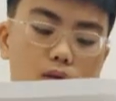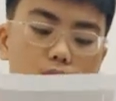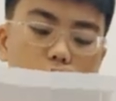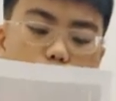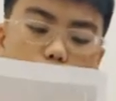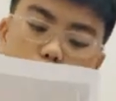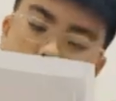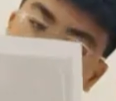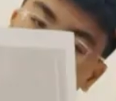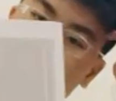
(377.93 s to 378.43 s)

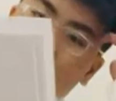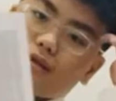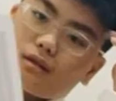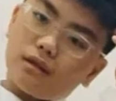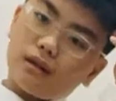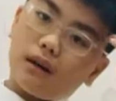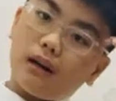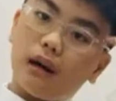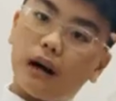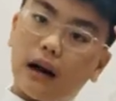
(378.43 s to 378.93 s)
which
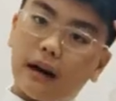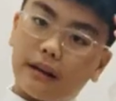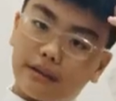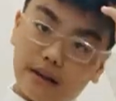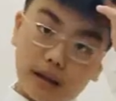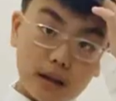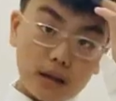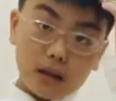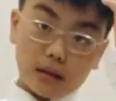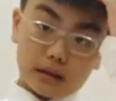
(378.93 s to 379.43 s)
I
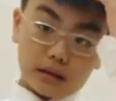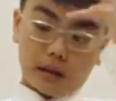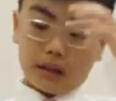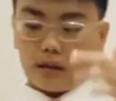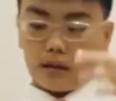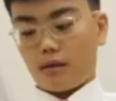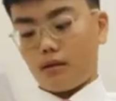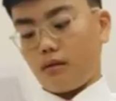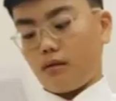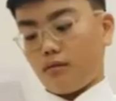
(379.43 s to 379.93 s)
think is
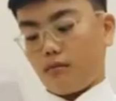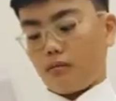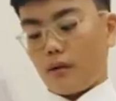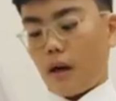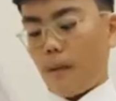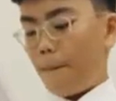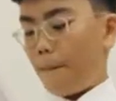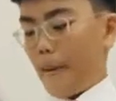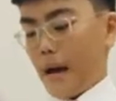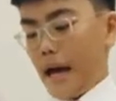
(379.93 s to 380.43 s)
like
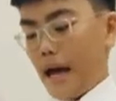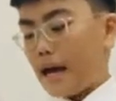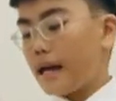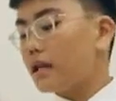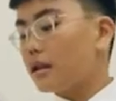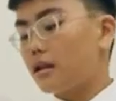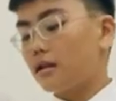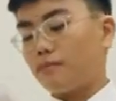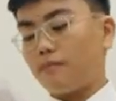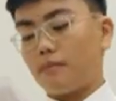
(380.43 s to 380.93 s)
a
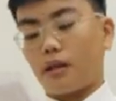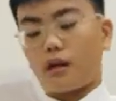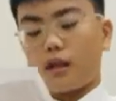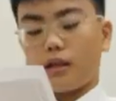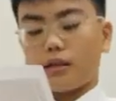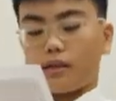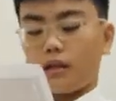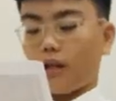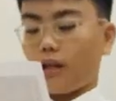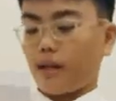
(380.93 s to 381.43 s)
bank
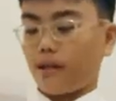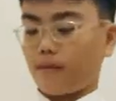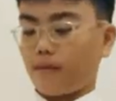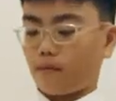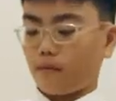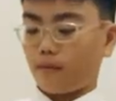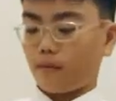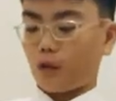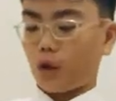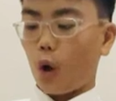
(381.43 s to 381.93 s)
because like
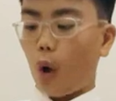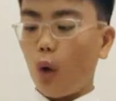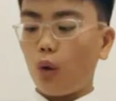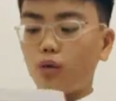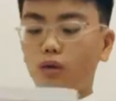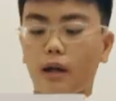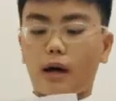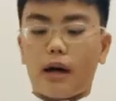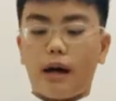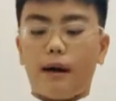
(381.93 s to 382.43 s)

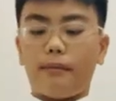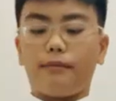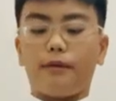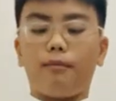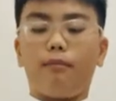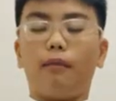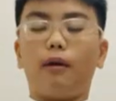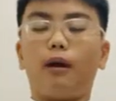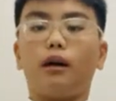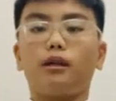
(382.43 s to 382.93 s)
gold and the
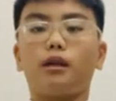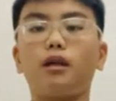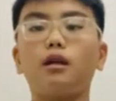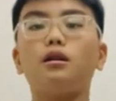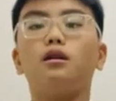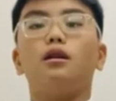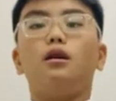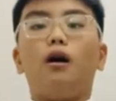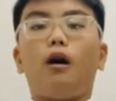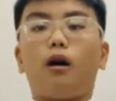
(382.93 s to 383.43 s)
money
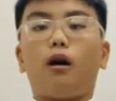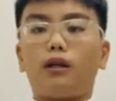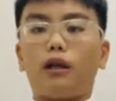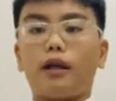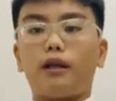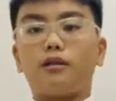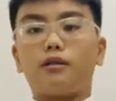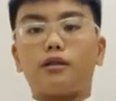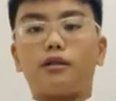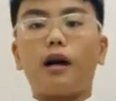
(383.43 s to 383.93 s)
are
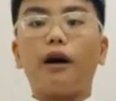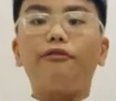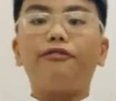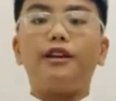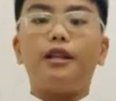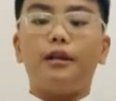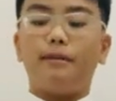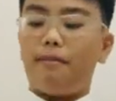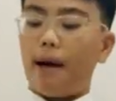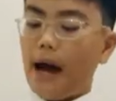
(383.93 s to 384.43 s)
like stuff
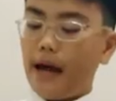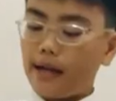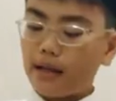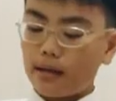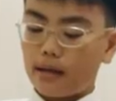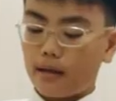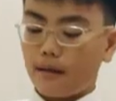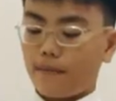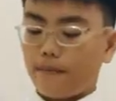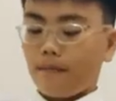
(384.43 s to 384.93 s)
in the
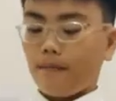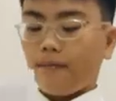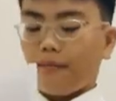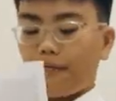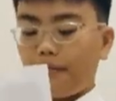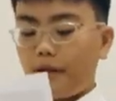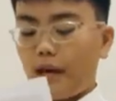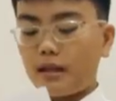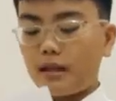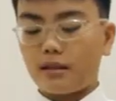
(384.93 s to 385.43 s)
bank.
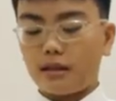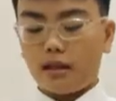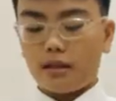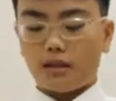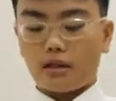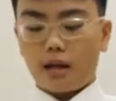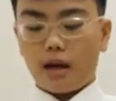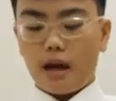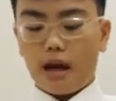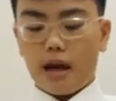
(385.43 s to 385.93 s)
Next
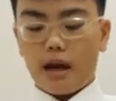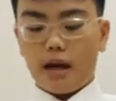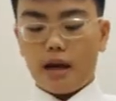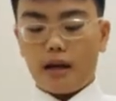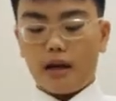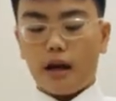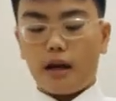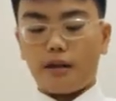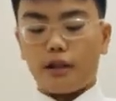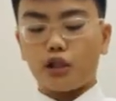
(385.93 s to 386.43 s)
is
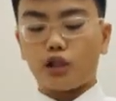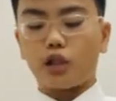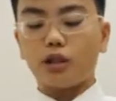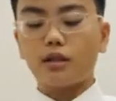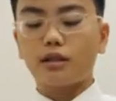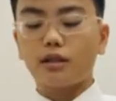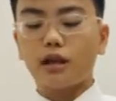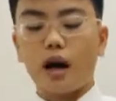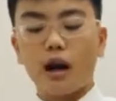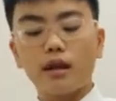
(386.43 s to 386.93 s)
a addition
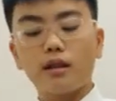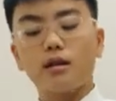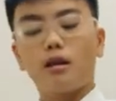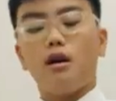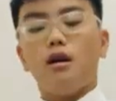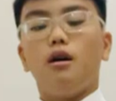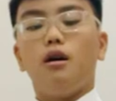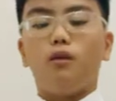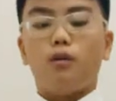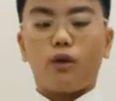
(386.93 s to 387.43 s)
sign,
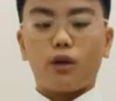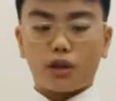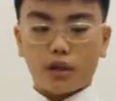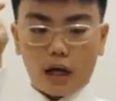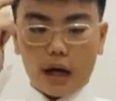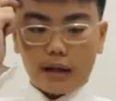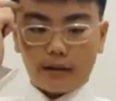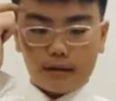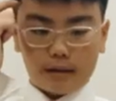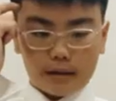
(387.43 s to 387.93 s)
which
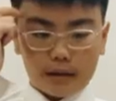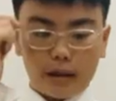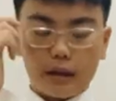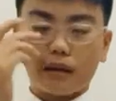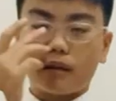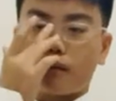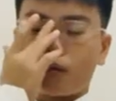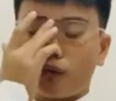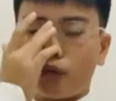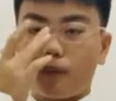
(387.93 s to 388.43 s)
I
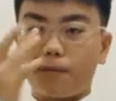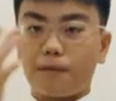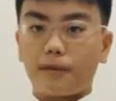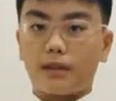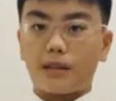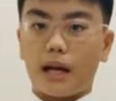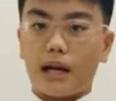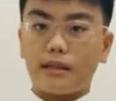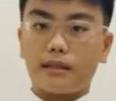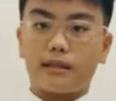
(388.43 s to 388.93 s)
think
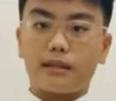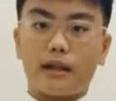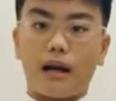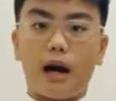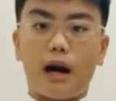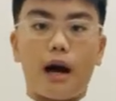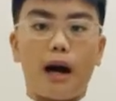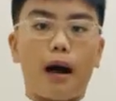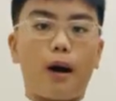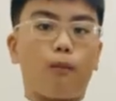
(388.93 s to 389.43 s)
represents
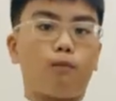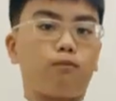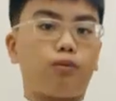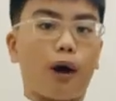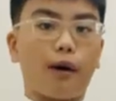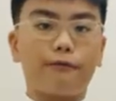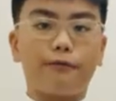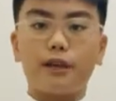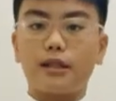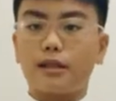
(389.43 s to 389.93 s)
how
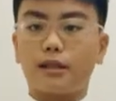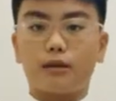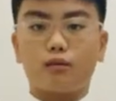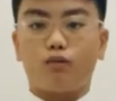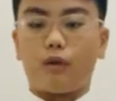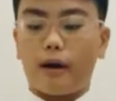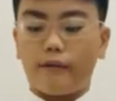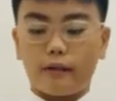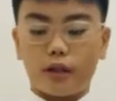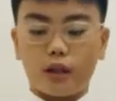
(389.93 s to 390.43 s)
profits,
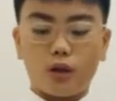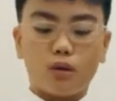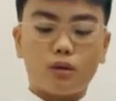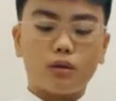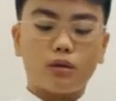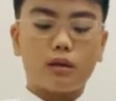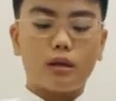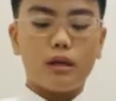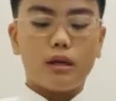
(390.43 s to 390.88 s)
revenues,